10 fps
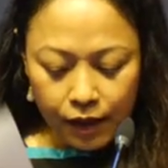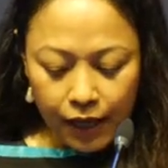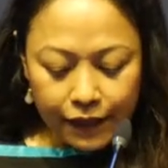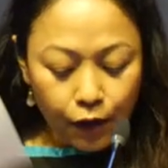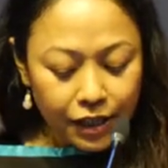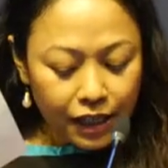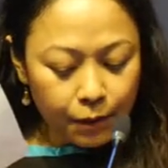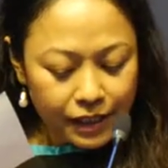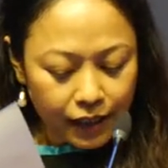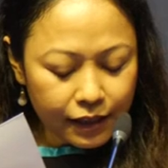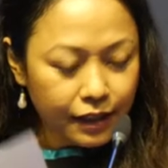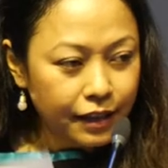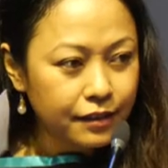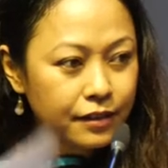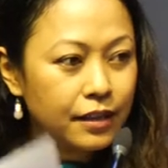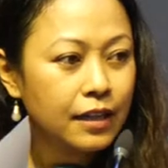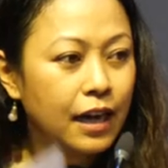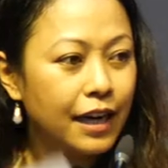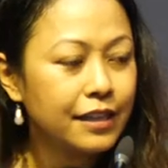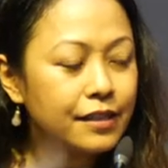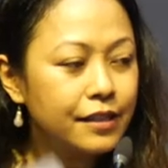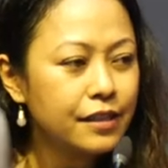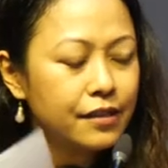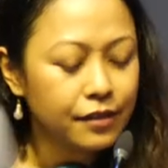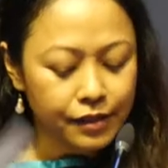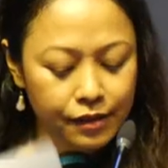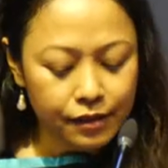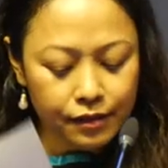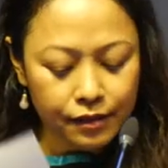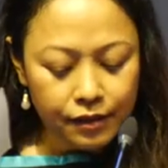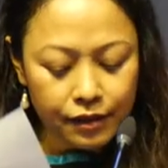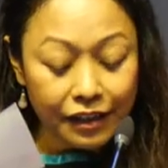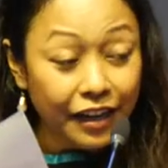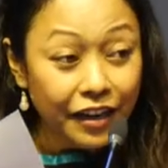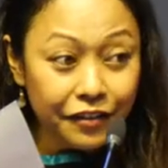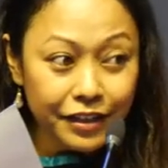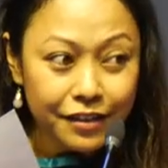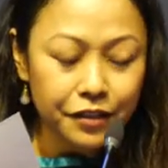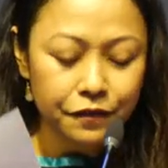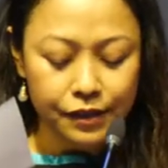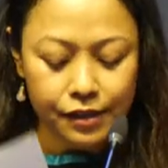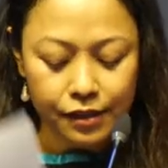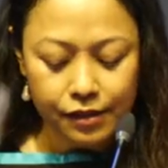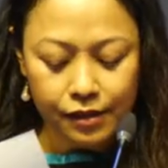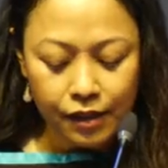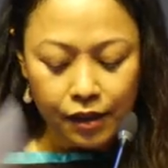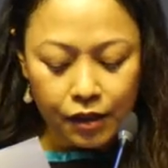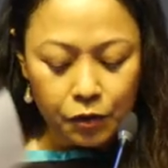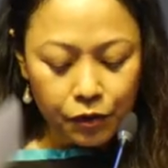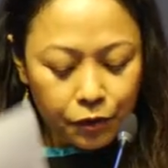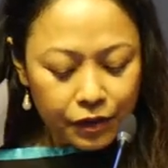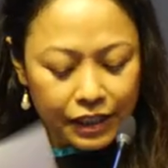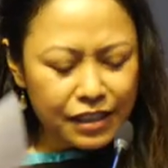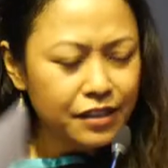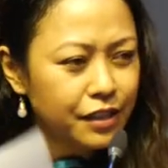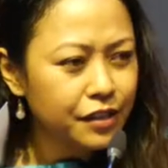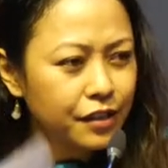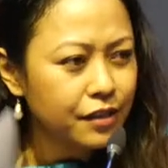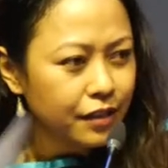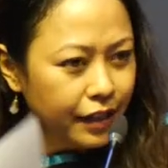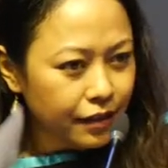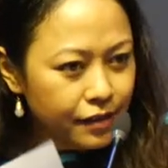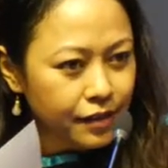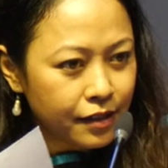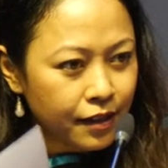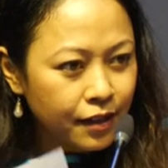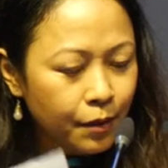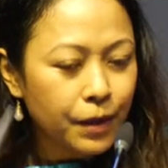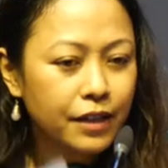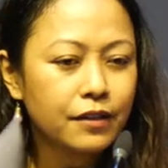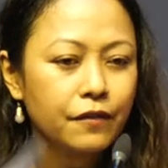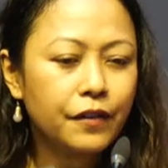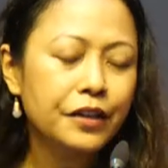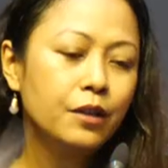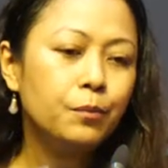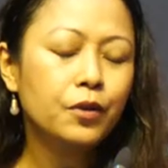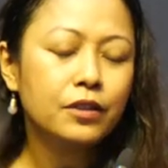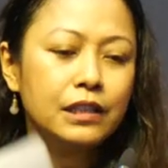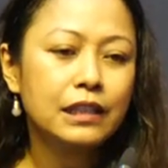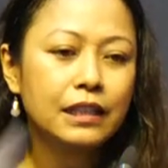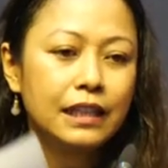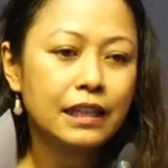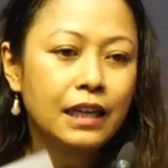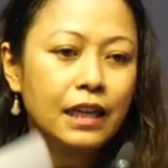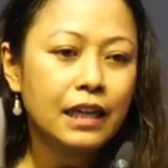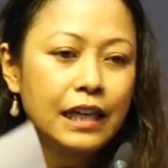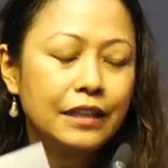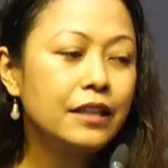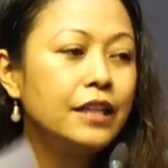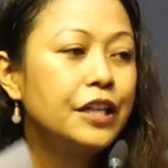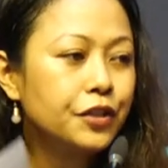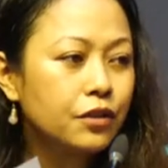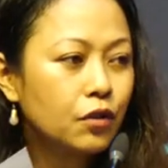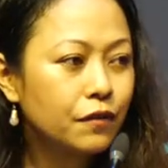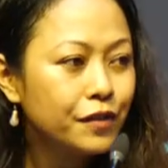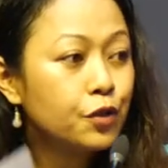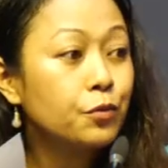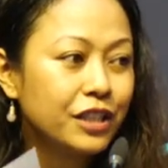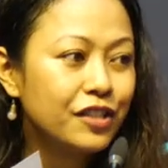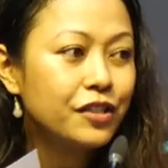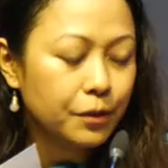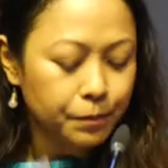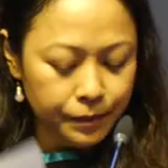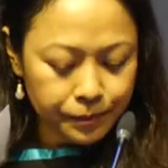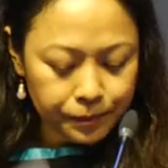And now that I'm in Nagaland, I see certain glaring differences, not only in teaching styles, but very importantly, in the nature of studentship